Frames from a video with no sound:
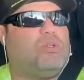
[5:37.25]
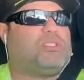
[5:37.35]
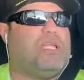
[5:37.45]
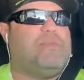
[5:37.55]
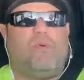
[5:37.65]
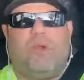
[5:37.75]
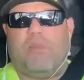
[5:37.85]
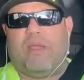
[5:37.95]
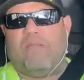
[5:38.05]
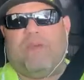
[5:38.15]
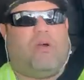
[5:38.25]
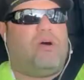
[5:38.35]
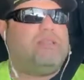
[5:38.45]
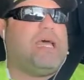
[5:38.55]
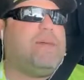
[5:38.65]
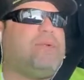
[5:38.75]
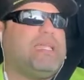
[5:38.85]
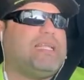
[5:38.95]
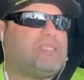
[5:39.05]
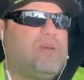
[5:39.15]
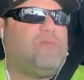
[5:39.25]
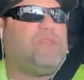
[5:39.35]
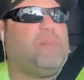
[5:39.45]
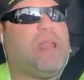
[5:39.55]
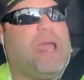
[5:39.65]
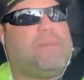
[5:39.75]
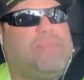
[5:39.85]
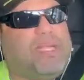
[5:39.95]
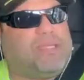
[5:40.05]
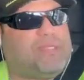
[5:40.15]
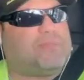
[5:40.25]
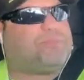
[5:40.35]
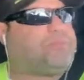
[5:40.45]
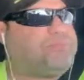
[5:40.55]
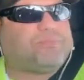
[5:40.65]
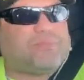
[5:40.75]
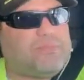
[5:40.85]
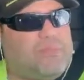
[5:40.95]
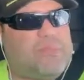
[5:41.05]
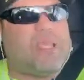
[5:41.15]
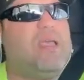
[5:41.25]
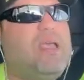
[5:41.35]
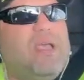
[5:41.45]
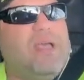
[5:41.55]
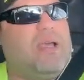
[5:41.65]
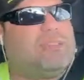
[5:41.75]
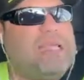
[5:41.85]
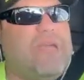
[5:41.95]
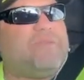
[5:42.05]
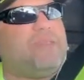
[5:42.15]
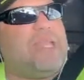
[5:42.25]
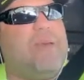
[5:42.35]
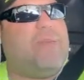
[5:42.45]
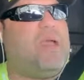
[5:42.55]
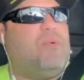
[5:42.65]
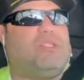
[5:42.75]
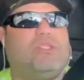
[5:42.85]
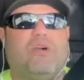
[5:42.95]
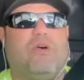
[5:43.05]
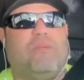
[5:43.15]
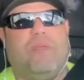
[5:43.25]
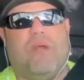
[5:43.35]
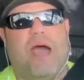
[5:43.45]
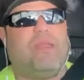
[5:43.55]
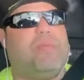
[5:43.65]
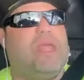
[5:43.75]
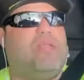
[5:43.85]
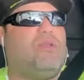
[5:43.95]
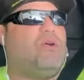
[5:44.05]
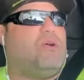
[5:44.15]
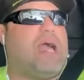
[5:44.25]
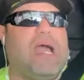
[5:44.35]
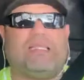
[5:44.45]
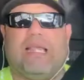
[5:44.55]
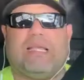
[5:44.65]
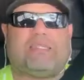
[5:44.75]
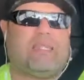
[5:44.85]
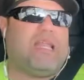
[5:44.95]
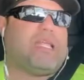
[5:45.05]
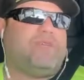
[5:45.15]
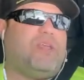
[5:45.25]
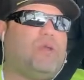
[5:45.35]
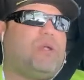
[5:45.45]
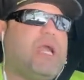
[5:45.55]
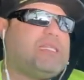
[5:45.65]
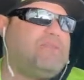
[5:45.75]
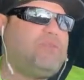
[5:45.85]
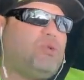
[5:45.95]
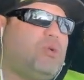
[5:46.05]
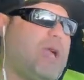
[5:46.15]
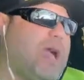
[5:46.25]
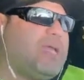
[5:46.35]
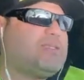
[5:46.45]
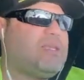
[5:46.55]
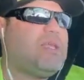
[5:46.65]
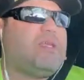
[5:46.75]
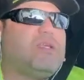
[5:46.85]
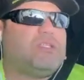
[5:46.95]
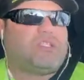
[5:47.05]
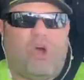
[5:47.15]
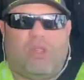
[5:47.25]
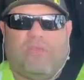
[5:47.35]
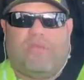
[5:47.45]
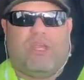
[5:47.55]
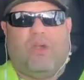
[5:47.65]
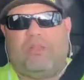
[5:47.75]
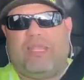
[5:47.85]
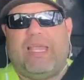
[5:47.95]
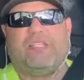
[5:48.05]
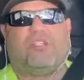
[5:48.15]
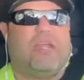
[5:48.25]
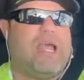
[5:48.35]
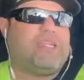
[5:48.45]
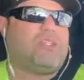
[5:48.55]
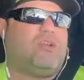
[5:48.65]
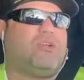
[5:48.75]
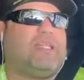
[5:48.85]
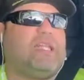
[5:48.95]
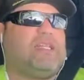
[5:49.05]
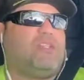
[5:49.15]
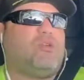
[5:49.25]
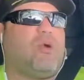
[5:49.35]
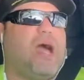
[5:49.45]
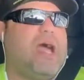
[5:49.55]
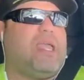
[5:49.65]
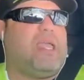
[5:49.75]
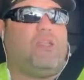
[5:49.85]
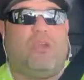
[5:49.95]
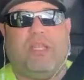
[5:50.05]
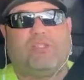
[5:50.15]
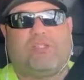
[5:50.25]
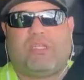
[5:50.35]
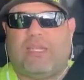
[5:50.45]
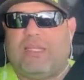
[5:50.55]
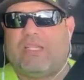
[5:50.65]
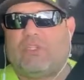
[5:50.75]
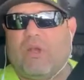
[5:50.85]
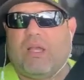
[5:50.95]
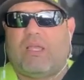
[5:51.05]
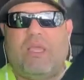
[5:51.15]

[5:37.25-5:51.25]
see, but we're going to make a video on that. But that's coming for the Black Beast. Aside from that, man, we just going to be riding, man. You know, guys, like I said in the last video, guys, if you guys saw the video on the International, the 92i, and you're interested in that truck,